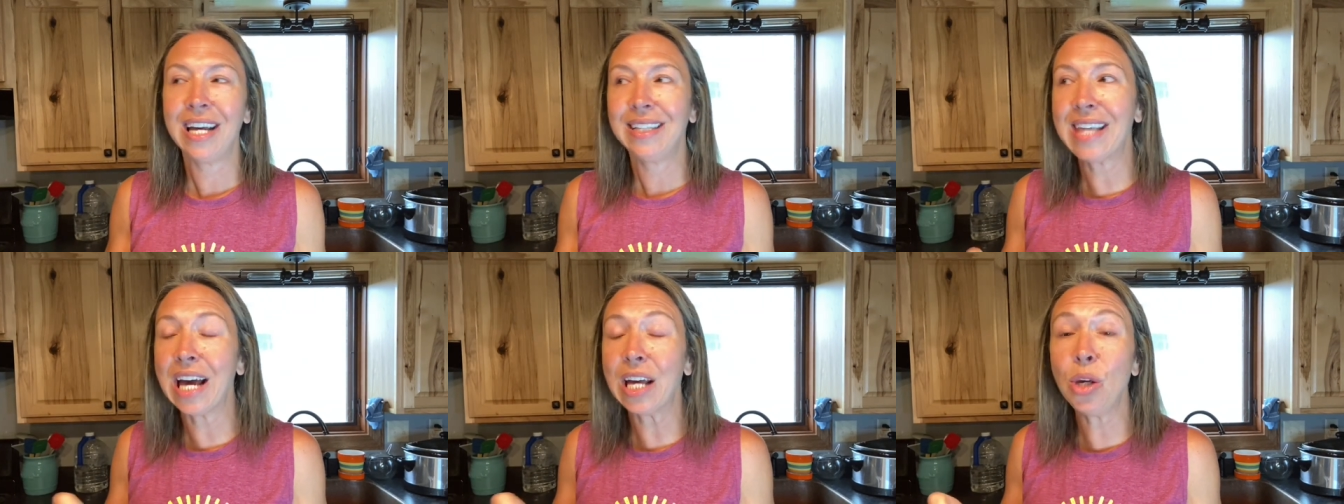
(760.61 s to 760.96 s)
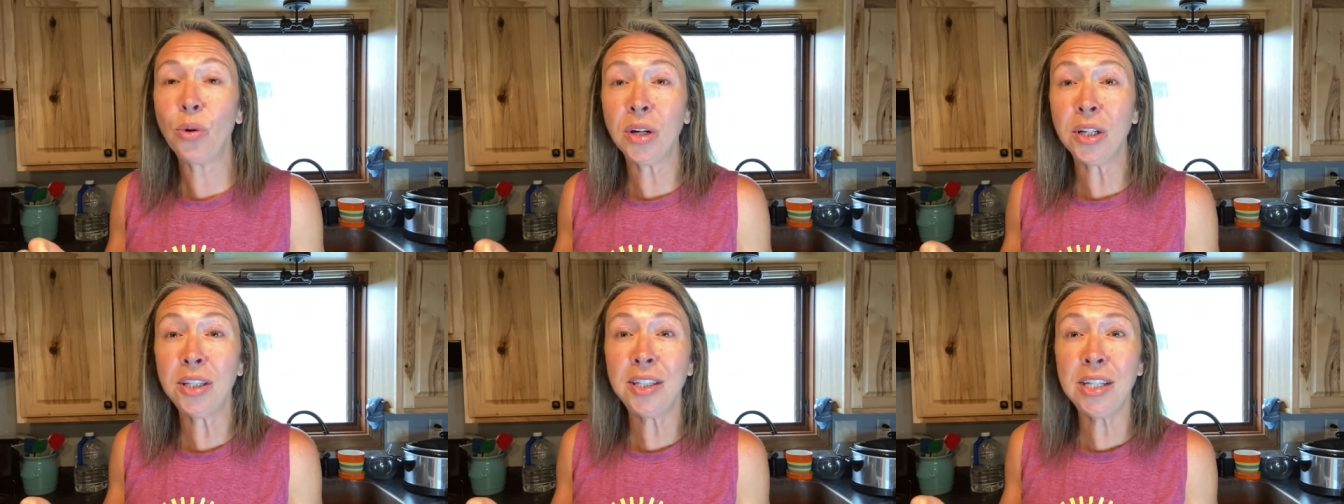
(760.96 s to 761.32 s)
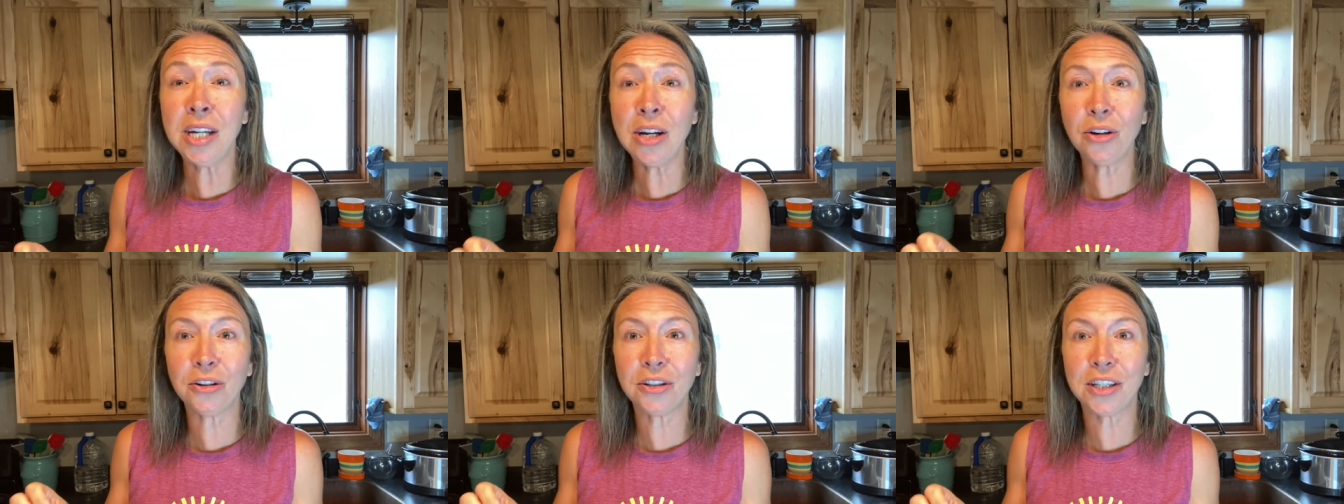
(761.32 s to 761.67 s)
that you can
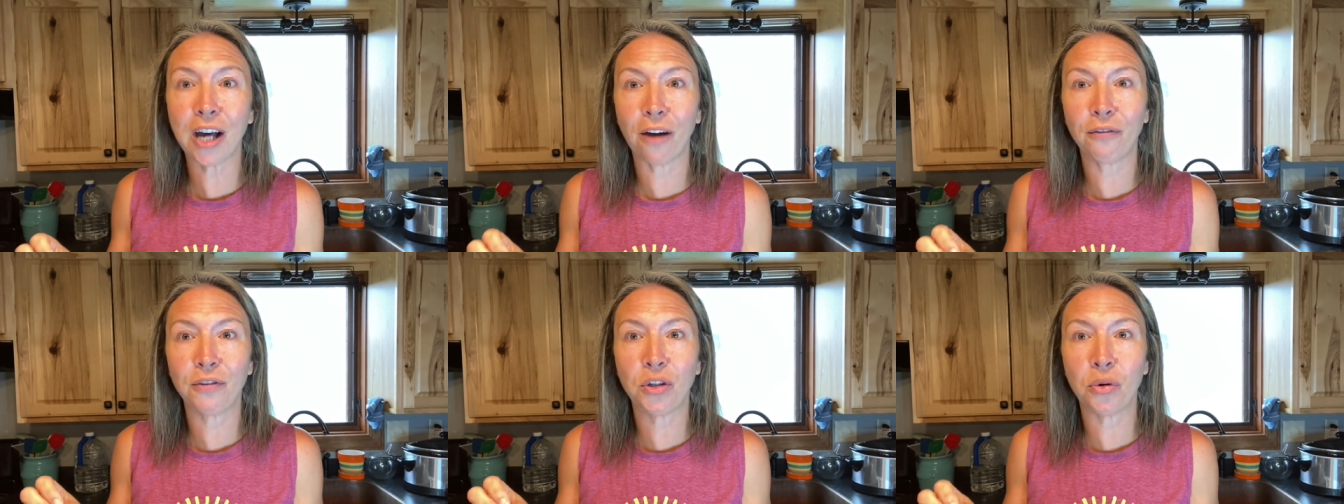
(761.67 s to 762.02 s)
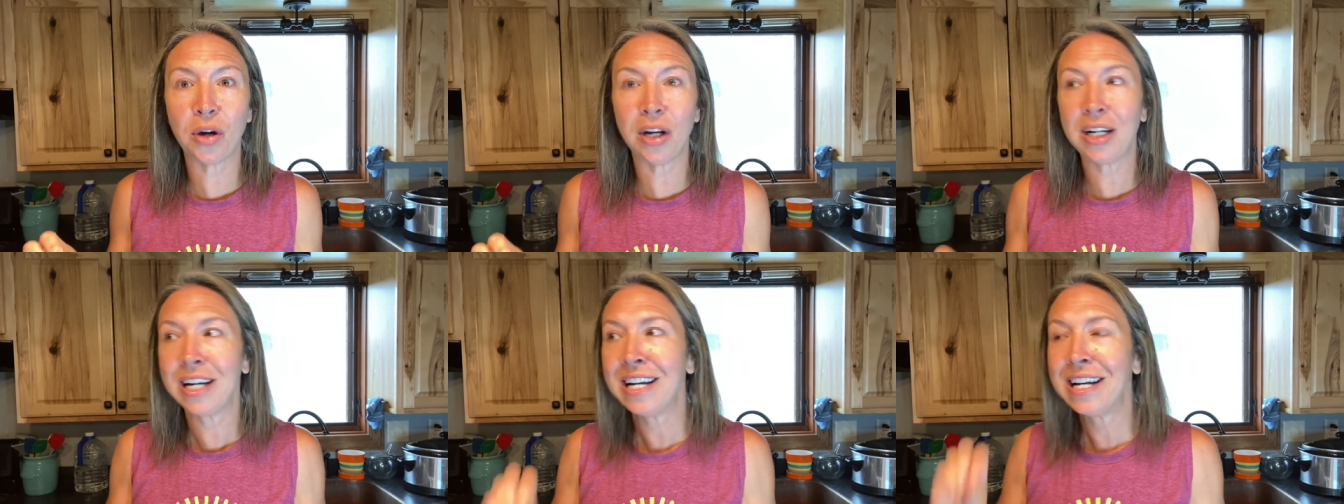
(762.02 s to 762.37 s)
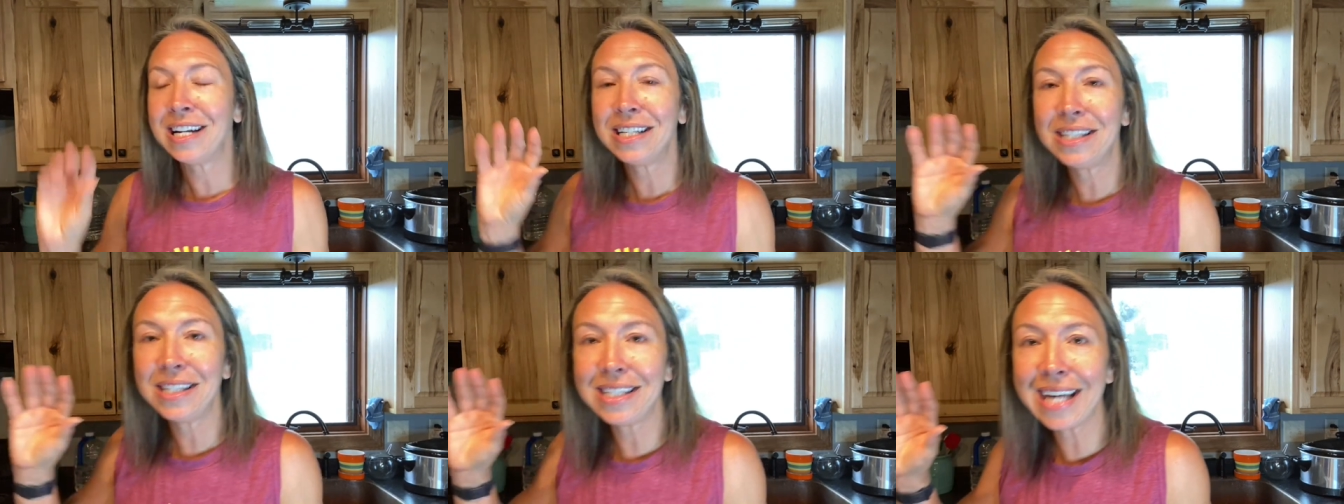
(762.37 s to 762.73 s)
see yourself doing
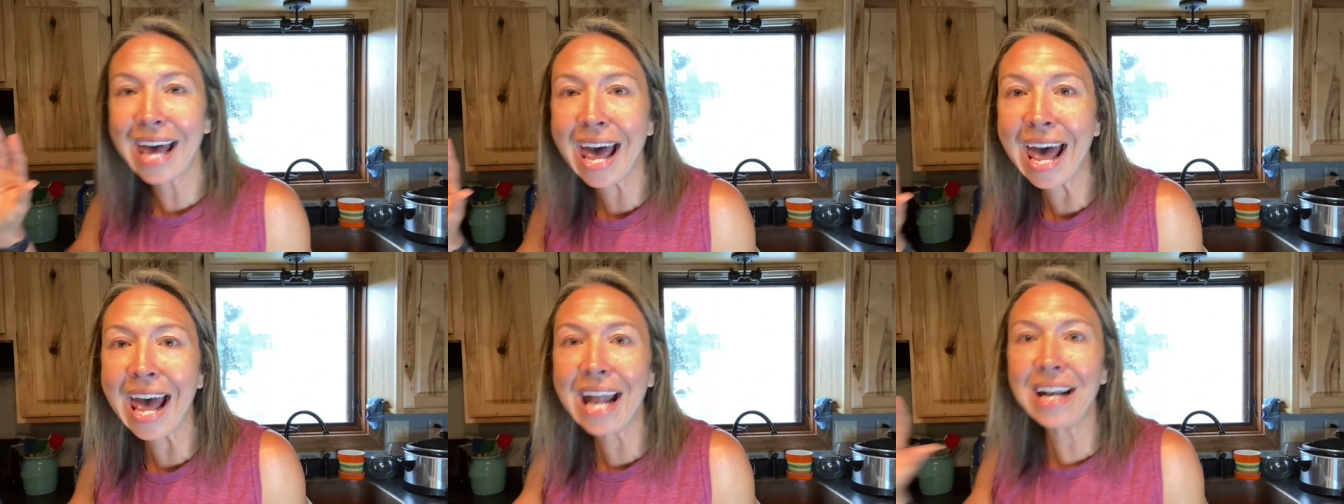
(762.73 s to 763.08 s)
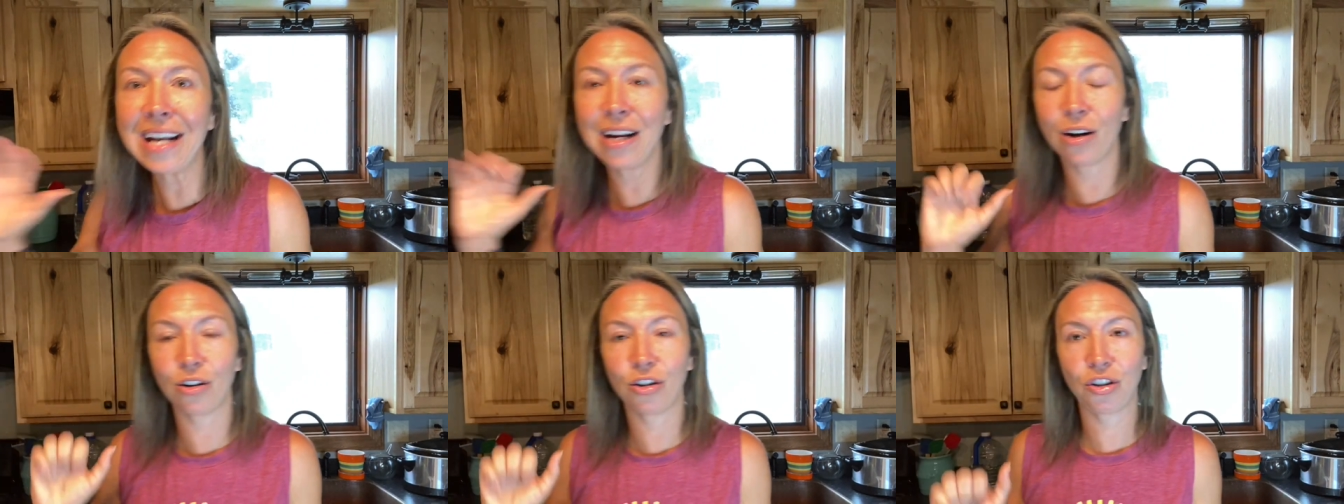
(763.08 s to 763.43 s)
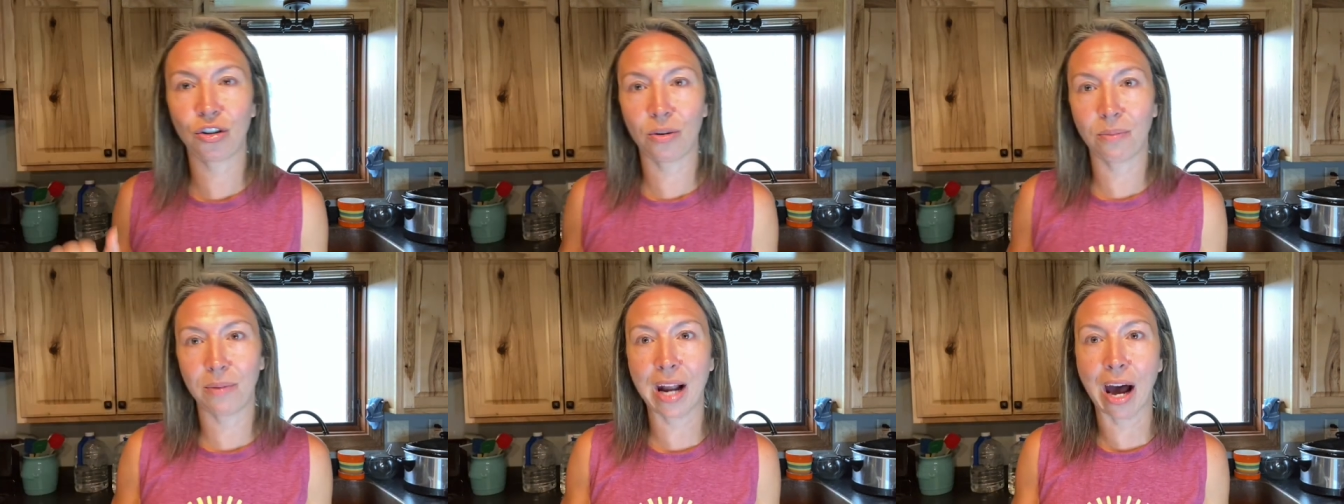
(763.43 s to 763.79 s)
10 years
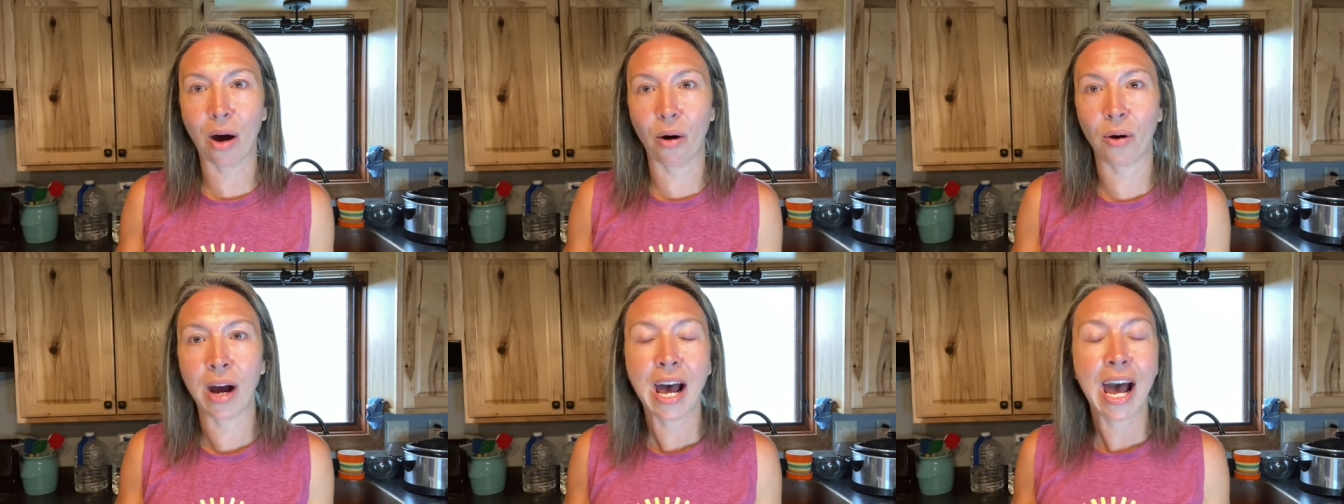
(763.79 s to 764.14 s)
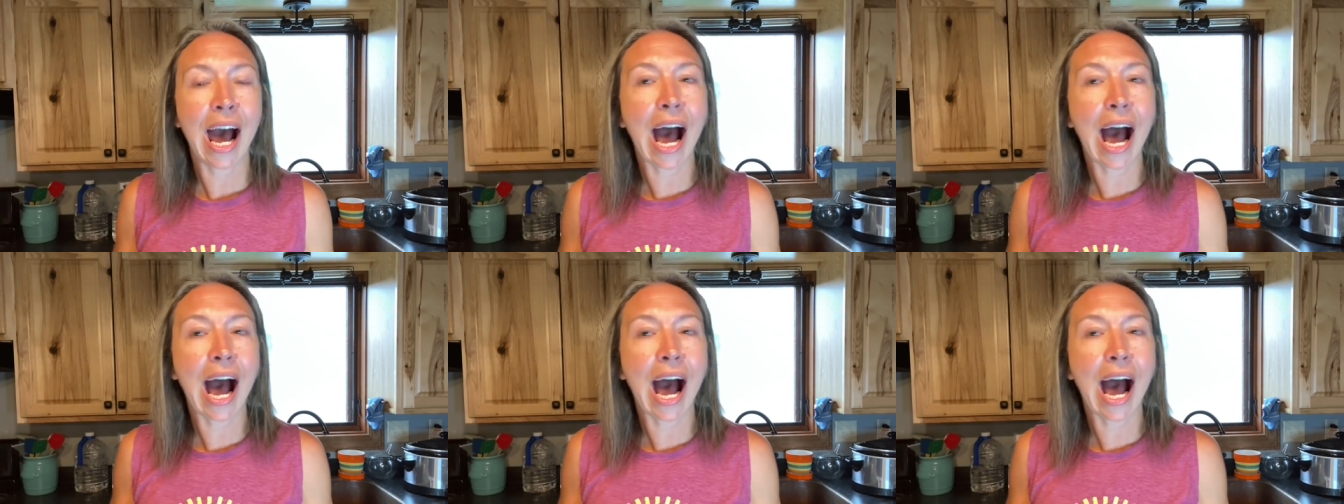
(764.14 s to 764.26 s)
from now.